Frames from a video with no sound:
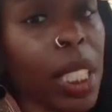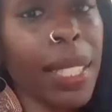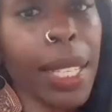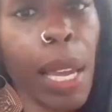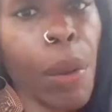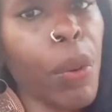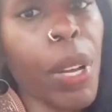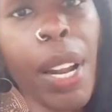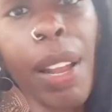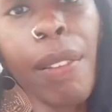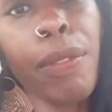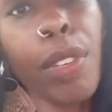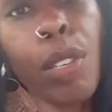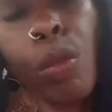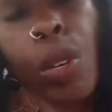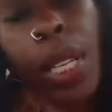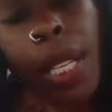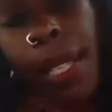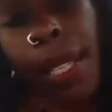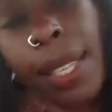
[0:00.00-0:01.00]
say whatever you
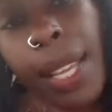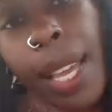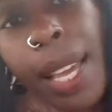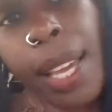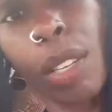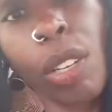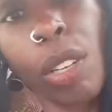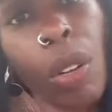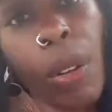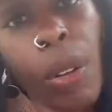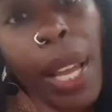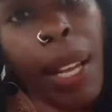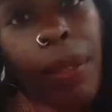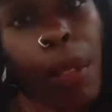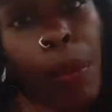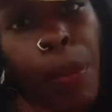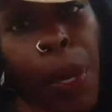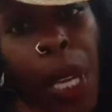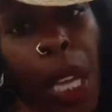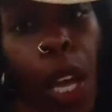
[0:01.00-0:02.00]
want to say. You don't have
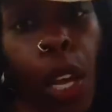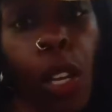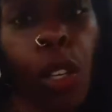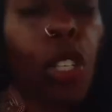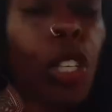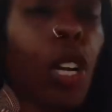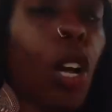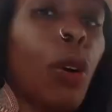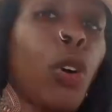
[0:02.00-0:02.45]
to be. You know